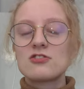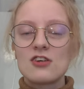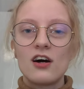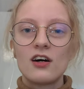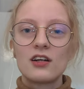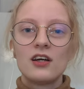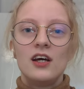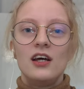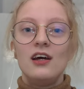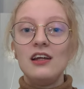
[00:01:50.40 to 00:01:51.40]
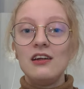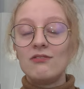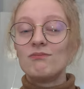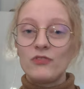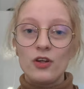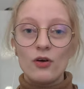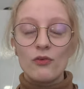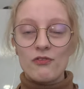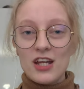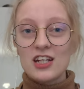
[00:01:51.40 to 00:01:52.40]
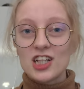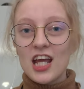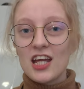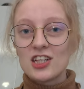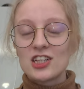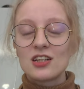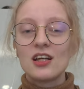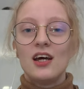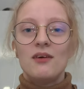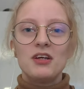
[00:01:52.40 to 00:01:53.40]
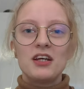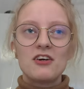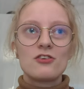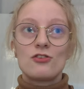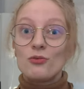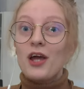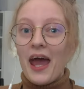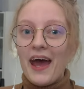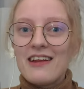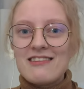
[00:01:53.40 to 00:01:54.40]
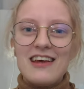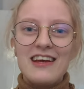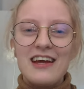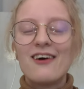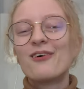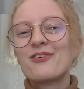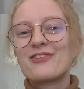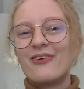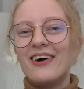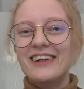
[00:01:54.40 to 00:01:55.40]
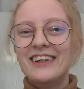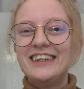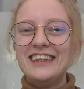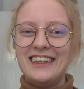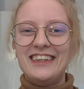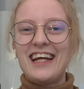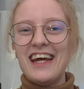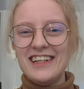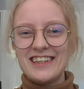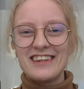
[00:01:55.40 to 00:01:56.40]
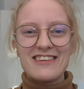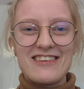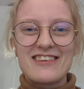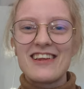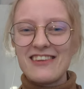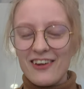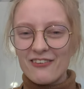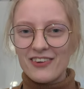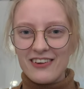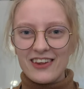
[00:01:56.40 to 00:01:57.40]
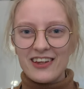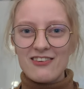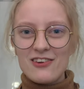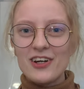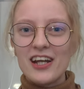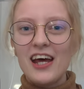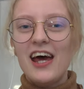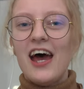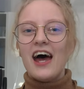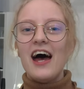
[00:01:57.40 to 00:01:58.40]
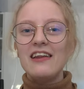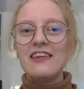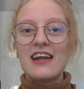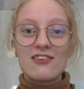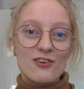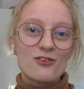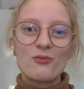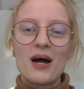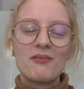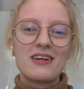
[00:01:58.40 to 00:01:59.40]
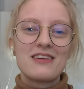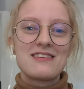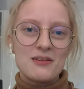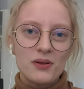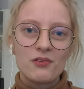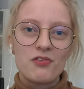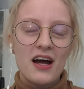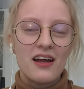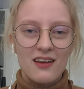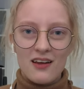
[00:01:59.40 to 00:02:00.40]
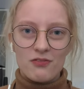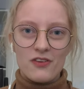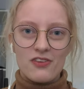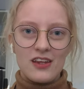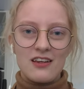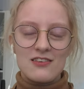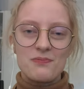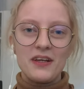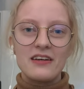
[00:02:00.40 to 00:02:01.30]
it's taught in, you know, the vet education, because you can take a whole zoology education. This is not the only thing to it. And that is also why I'm going to simplify a lot of the things,